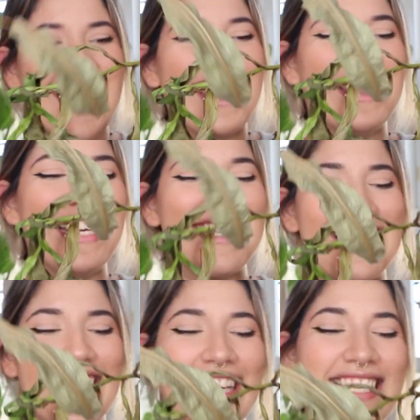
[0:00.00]

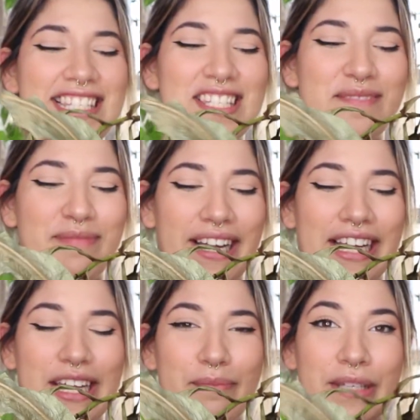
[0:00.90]
this is
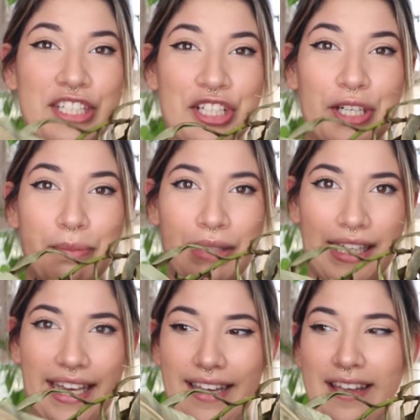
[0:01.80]
my pitcher
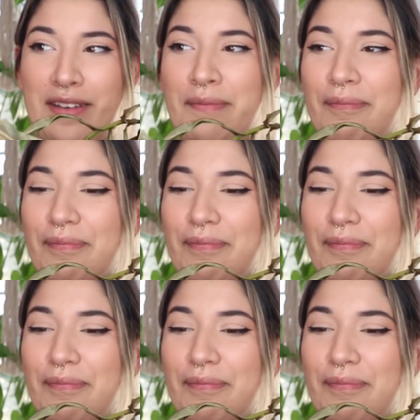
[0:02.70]
plant.